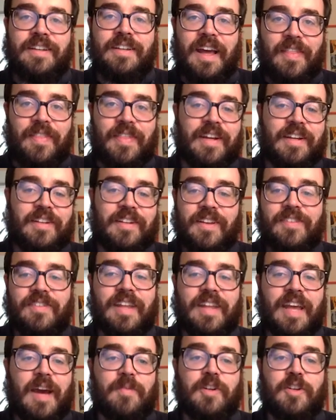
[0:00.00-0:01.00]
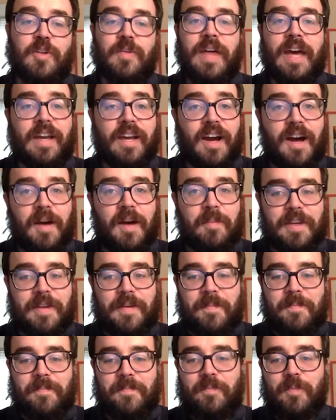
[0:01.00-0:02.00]
and then it doesn't have to do that copy
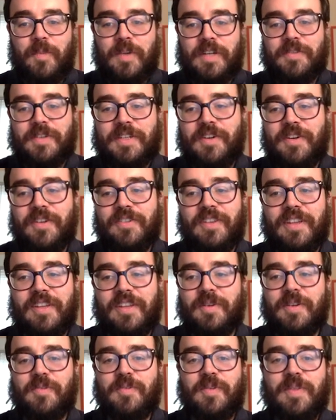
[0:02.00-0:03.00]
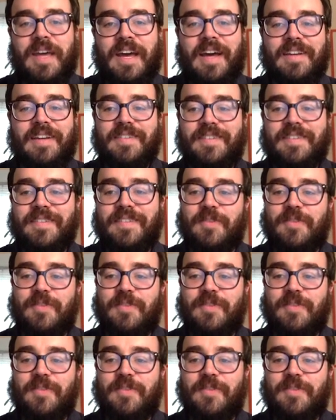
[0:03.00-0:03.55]
when it returns. So let's run through that.